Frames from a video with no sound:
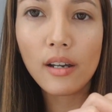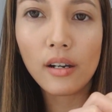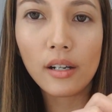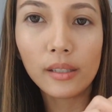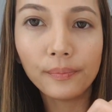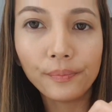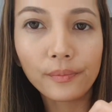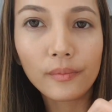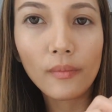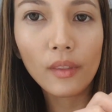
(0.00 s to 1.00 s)
arm.
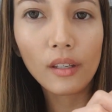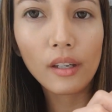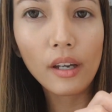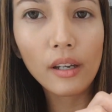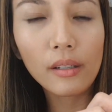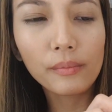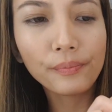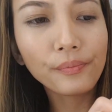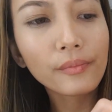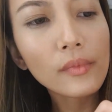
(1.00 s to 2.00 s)
I